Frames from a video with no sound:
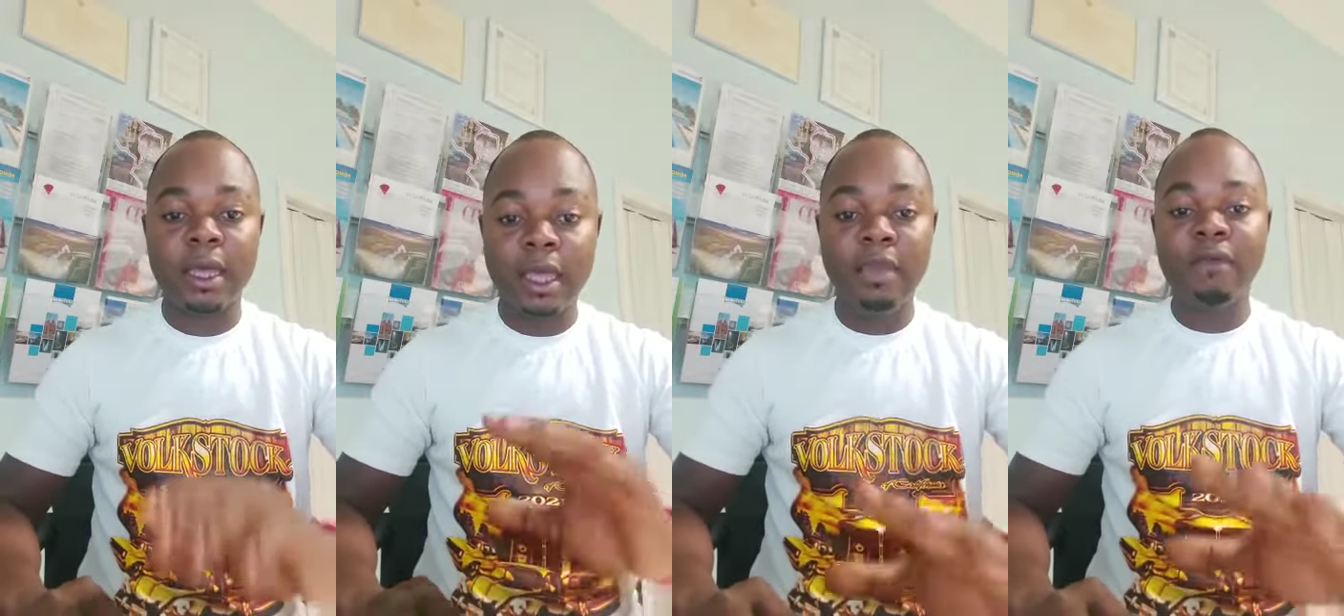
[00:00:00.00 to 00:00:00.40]

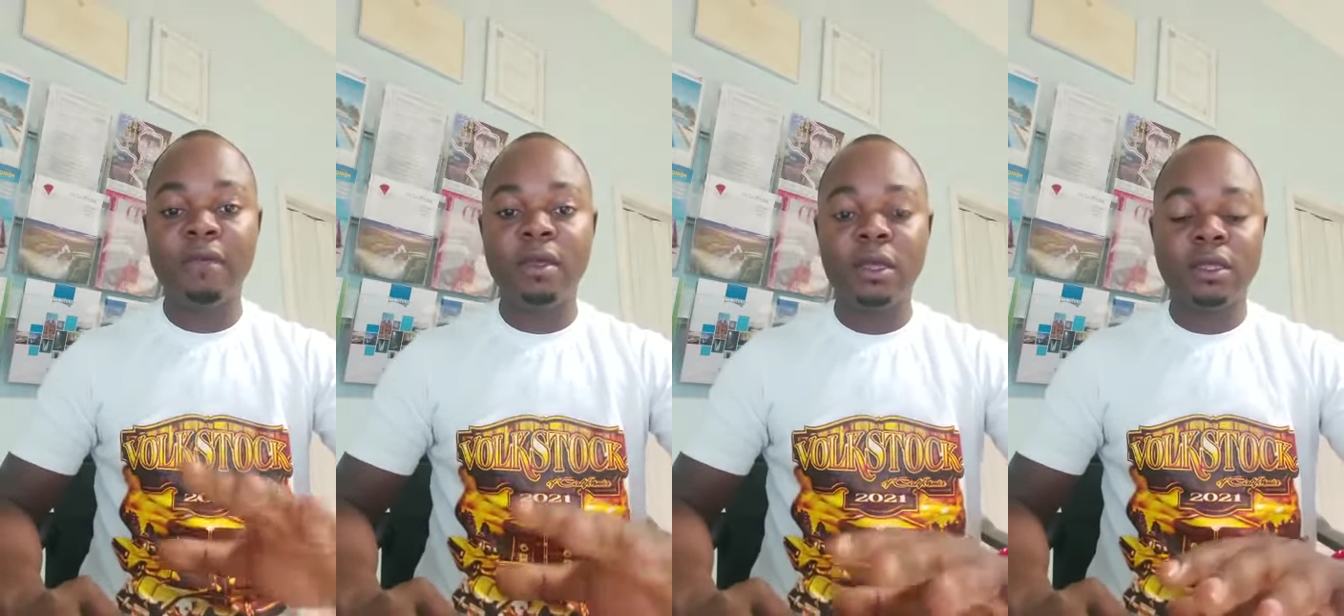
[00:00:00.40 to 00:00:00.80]
if
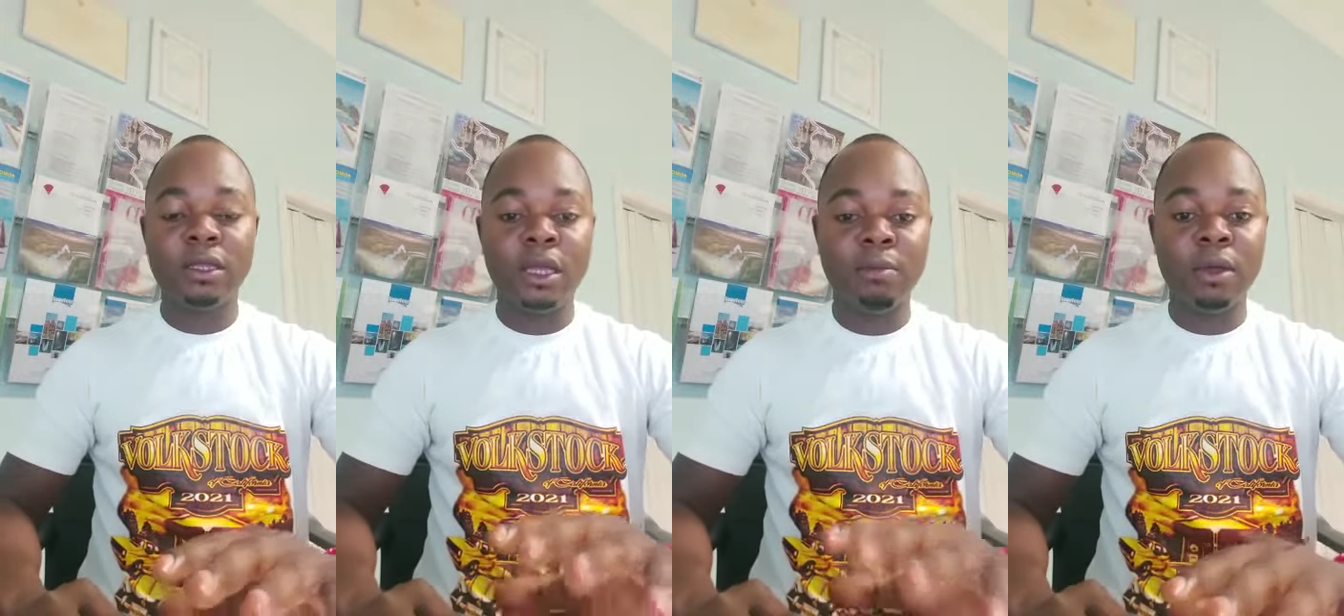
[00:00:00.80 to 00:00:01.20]

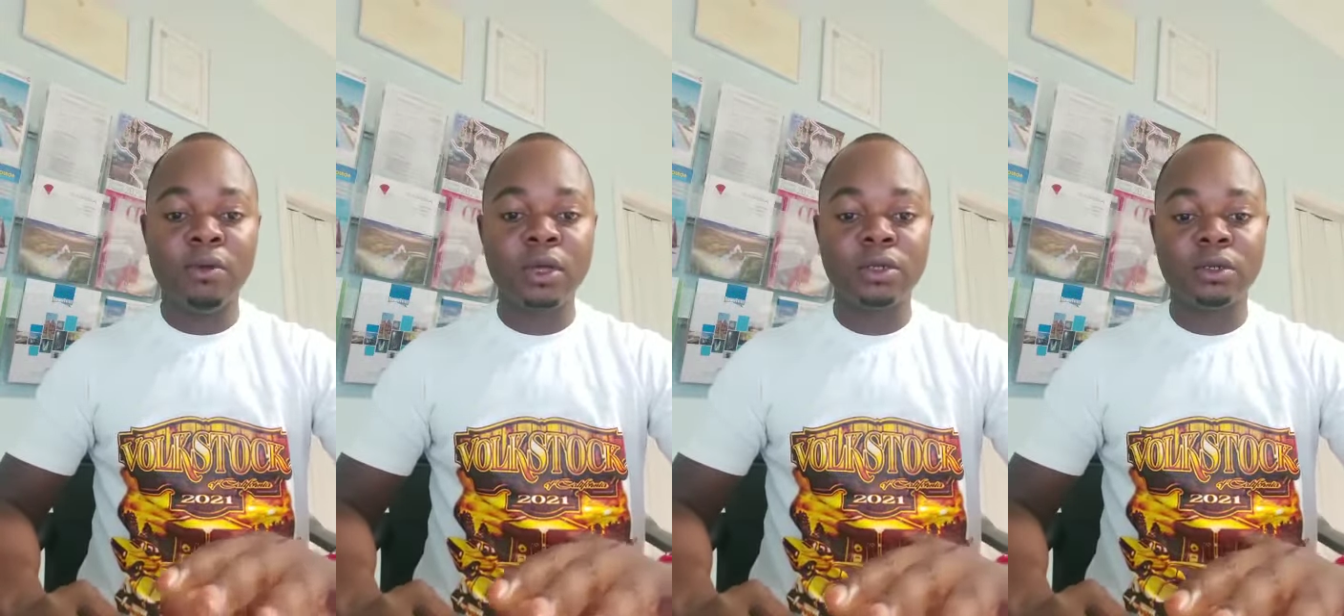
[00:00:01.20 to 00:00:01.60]
the
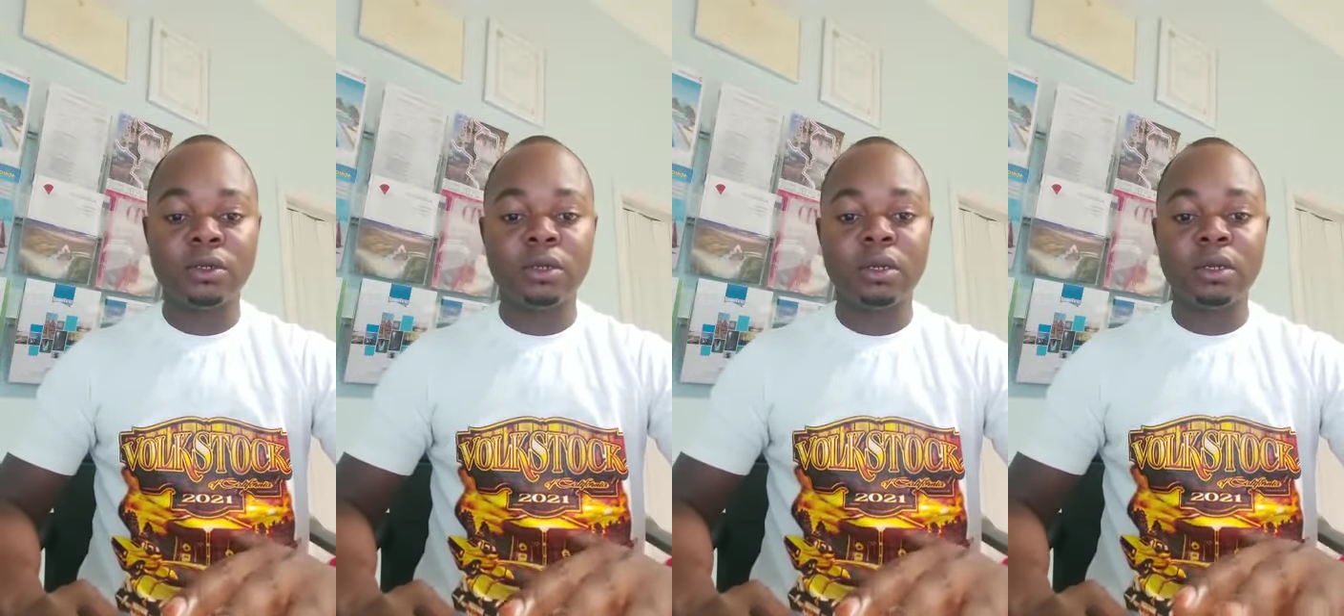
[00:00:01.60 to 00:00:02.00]

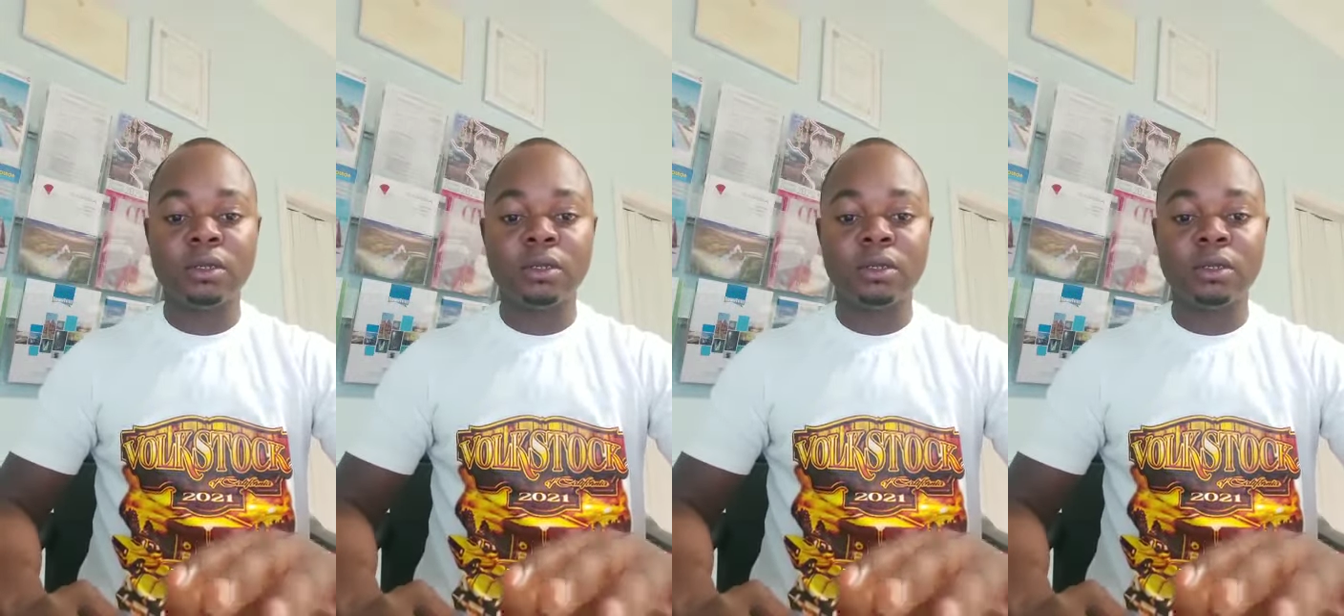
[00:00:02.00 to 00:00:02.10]
immigration